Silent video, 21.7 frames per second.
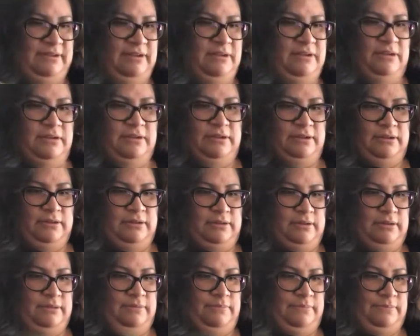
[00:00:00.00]

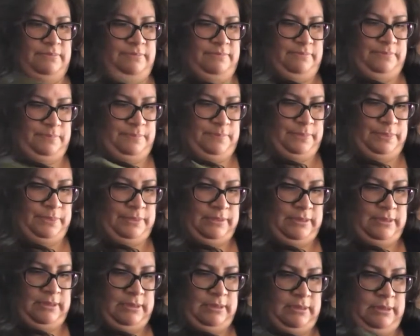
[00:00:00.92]

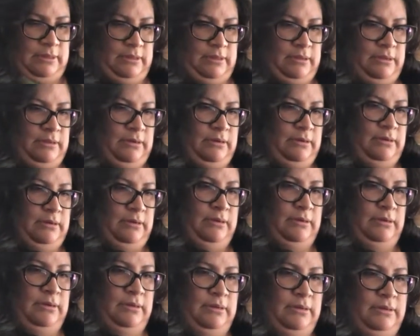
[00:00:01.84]

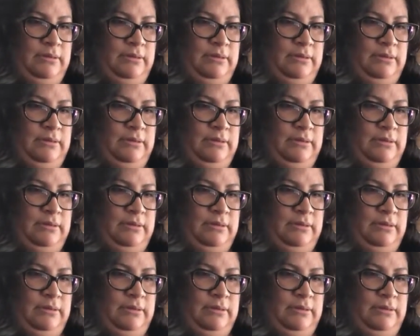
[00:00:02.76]
No one is speaking in this clip.